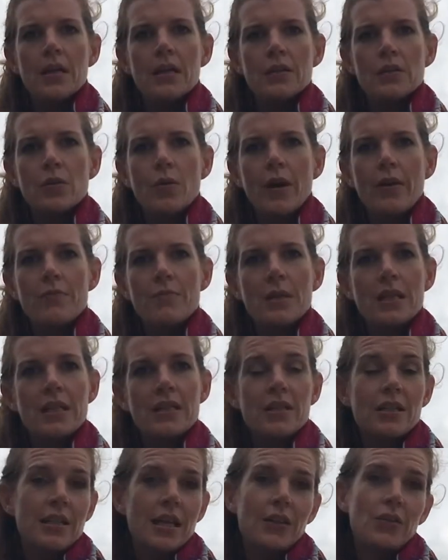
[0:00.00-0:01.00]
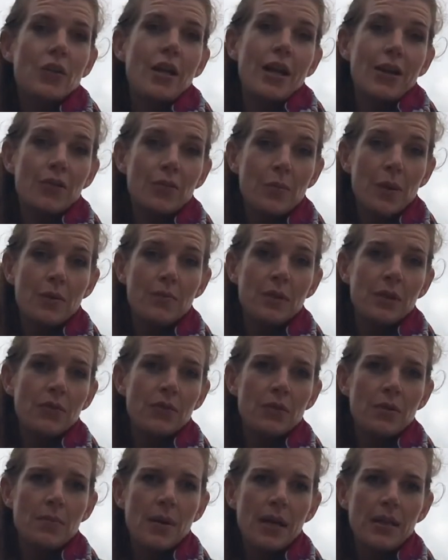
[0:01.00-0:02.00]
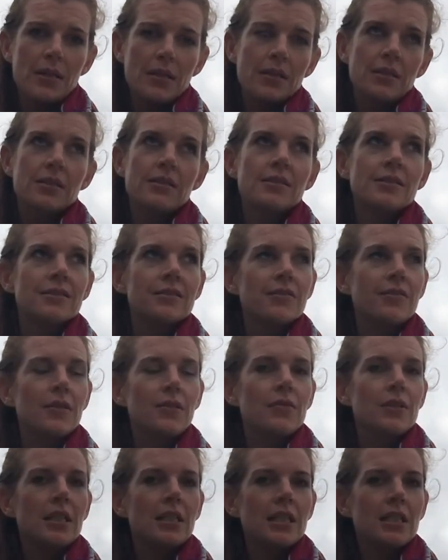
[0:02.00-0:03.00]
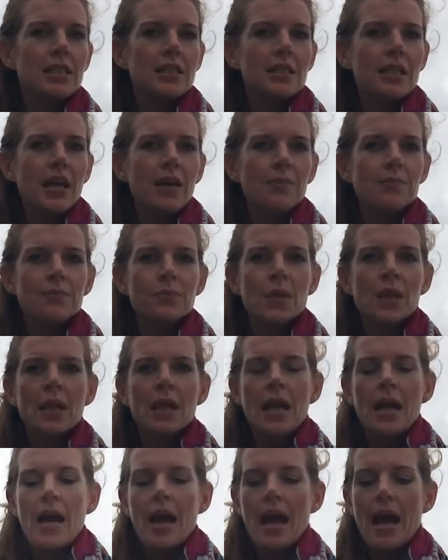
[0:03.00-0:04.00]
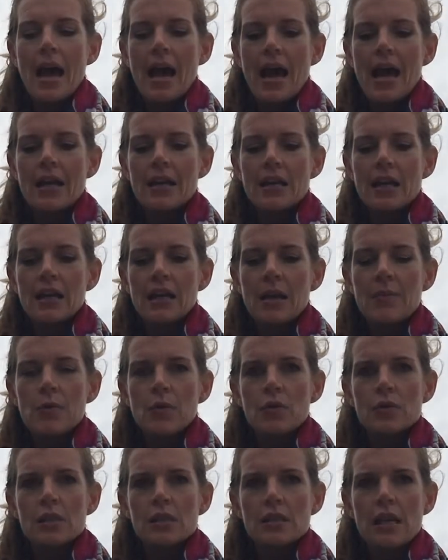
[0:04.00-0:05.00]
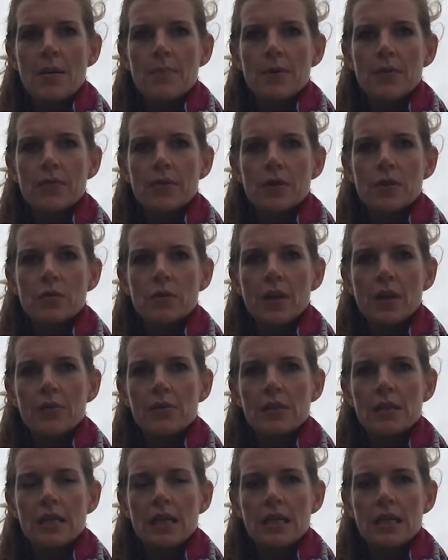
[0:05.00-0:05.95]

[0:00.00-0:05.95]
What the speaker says: So I've been into natural health and wellbeing for about 15 years now, and I came across the Zapper first when I was in